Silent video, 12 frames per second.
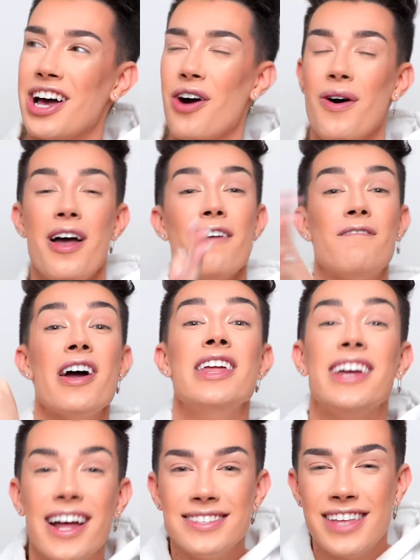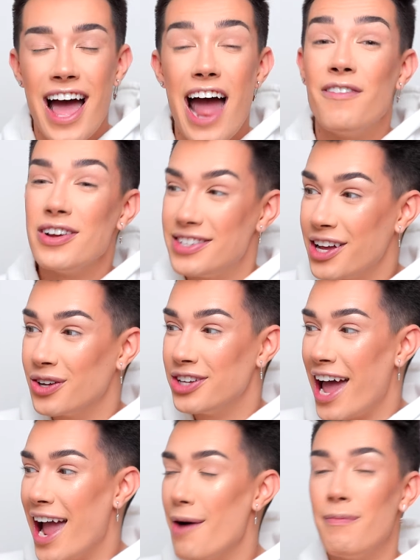So fighting against that every single
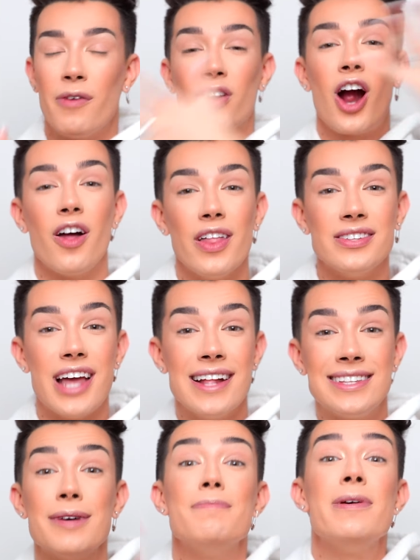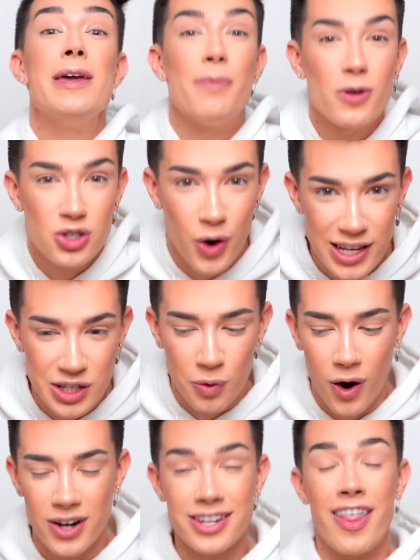day, but regardless, it's the People's Choice
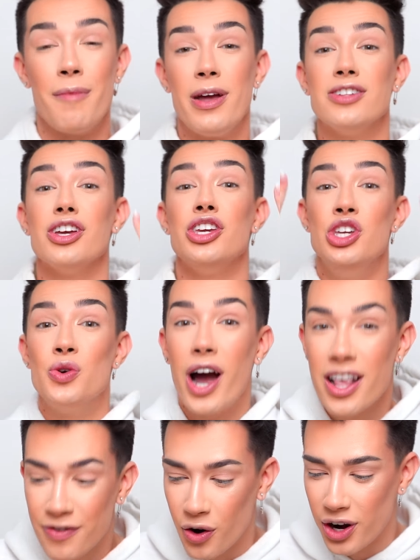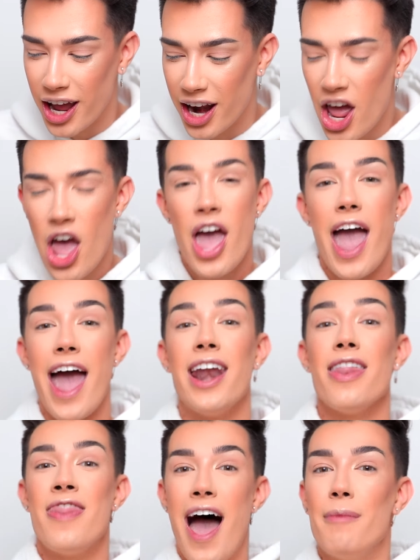Awards and that means you guys voted,
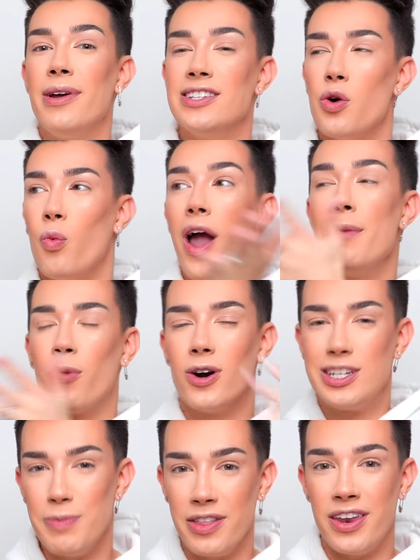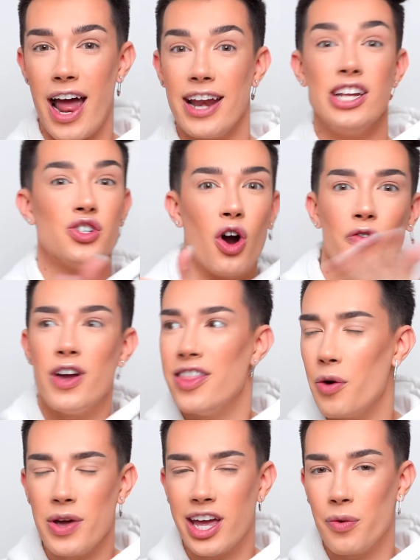and that means way more to me than any trophy
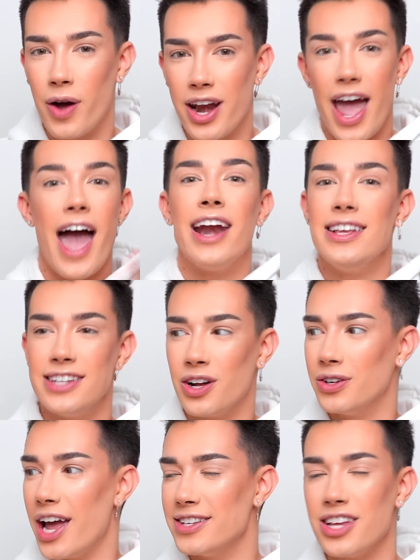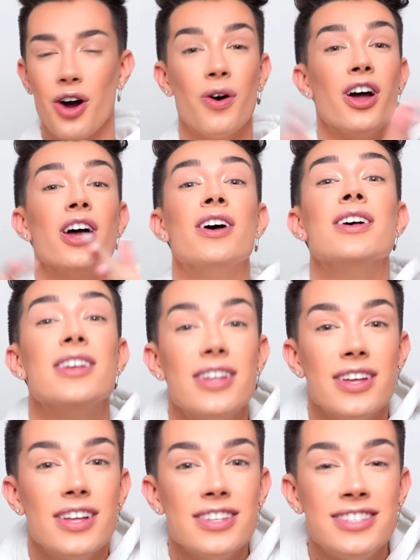that we can win any single day, so
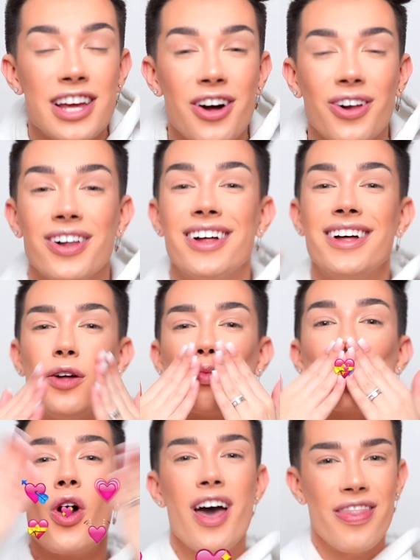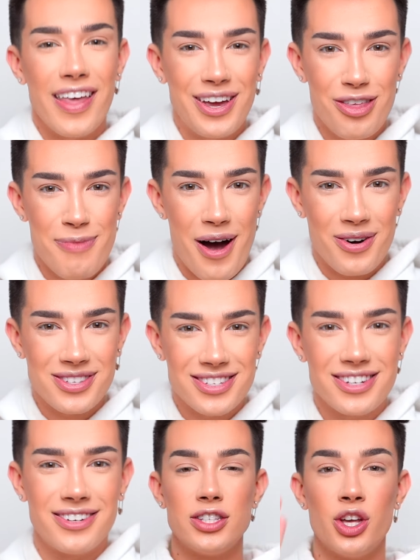still, thank you the
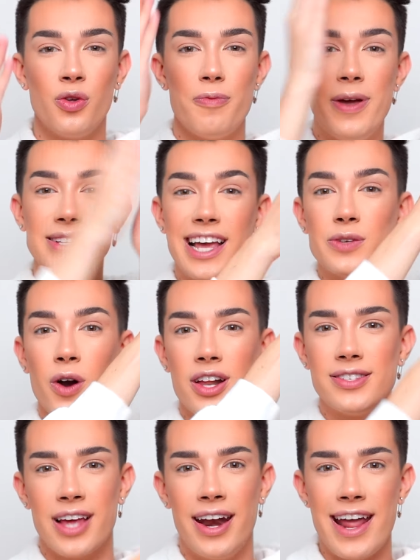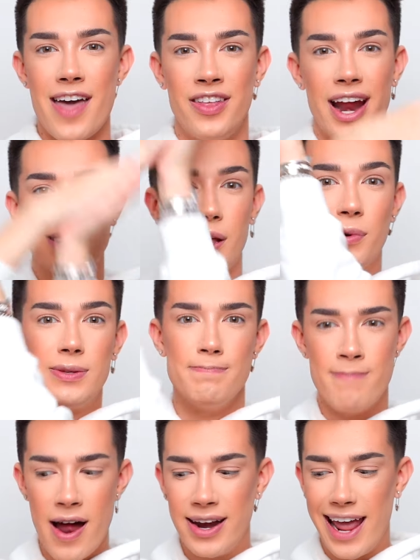most. So the P Cs were on a Sunday and the next day was
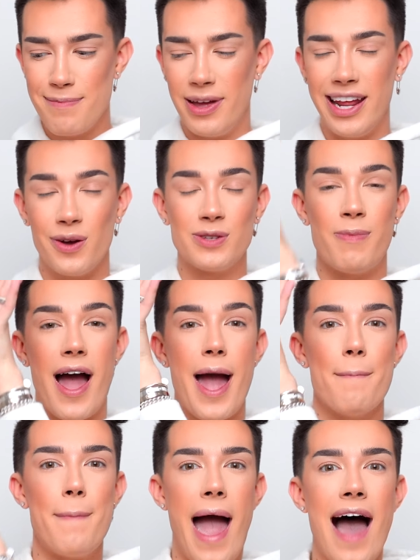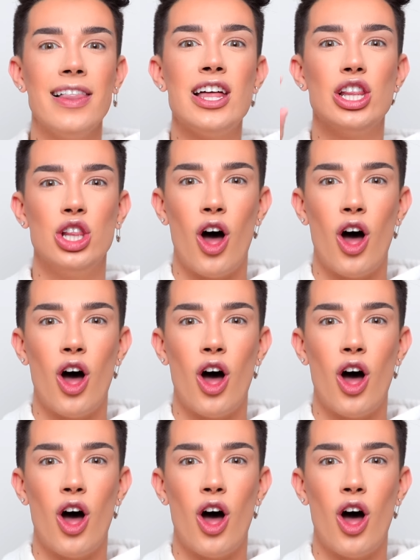Monday, meaning it was my palette